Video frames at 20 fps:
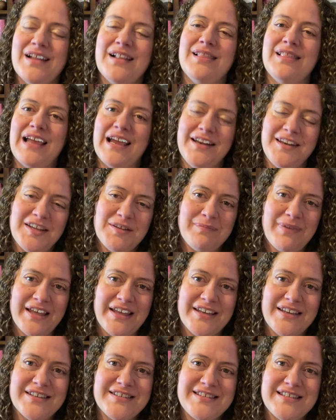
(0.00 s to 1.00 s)
lightning
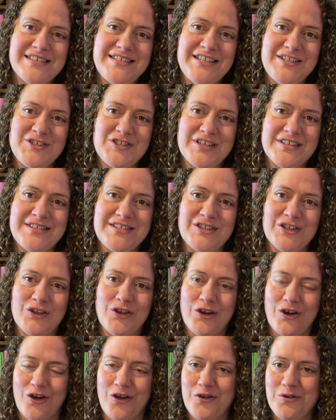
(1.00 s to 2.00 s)
bugs that teach us to
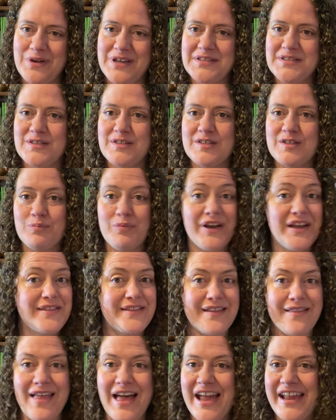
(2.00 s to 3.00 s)
go and spread
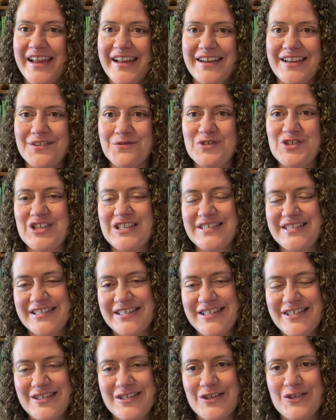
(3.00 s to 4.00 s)
the light of
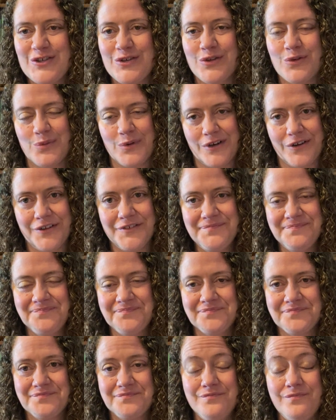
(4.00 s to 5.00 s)
Jesus to the world.
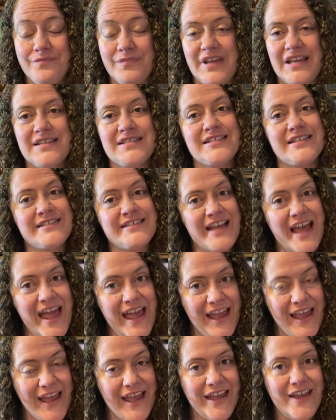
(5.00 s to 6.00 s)
And
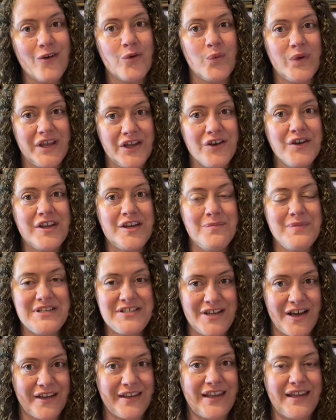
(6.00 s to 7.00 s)
today we are going to be
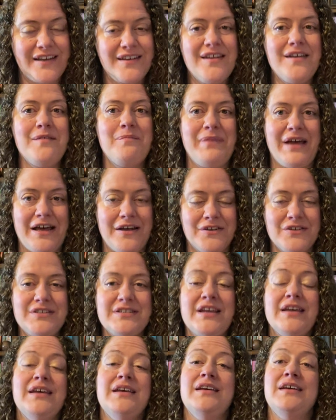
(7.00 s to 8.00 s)
talking about
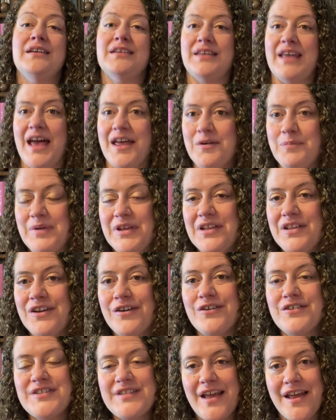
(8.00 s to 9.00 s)

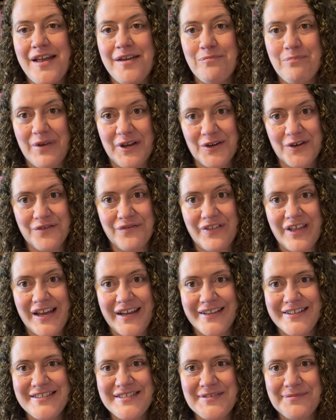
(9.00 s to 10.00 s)
caterpillars and
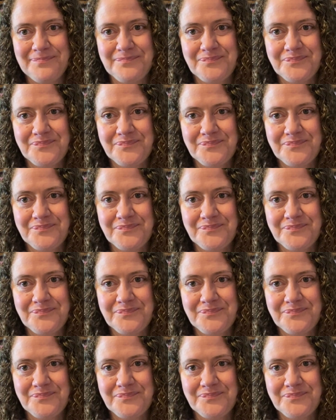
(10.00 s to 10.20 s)
butterflies.